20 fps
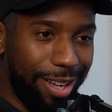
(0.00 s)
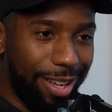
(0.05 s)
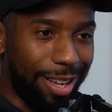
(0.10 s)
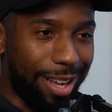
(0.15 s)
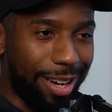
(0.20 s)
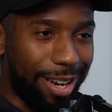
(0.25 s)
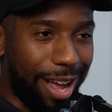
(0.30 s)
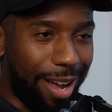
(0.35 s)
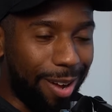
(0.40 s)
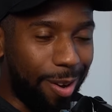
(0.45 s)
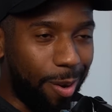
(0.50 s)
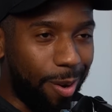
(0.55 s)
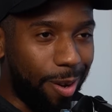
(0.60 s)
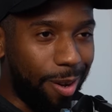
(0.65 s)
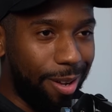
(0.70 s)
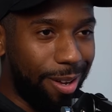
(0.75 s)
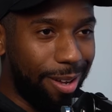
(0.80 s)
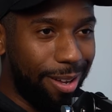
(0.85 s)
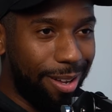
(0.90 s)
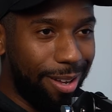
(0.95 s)
he had like
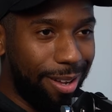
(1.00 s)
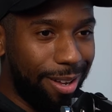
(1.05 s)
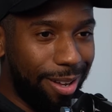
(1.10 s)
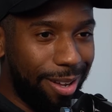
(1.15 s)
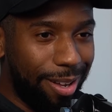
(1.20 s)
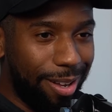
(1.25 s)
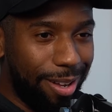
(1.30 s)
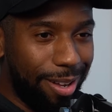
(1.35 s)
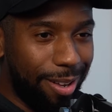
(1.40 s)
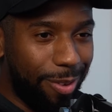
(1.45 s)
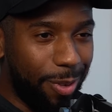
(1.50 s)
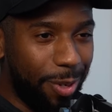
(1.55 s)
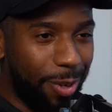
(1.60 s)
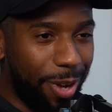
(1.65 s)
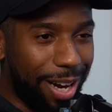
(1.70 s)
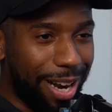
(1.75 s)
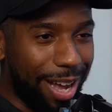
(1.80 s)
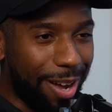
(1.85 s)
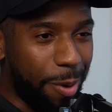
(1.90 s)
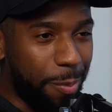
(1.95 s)
a, I think you
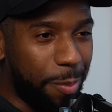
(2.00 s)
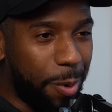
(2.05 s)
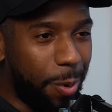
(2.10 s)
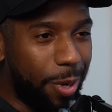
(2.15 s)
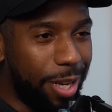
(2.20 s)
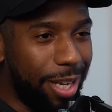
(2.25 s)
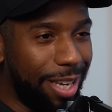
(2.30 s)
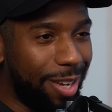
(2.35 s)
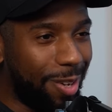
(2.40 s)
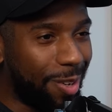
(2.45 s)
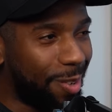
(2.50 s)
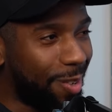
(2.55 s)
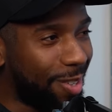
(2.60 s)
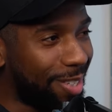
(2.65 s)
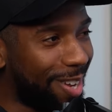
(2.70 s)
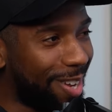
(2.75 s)
had like a Mohican or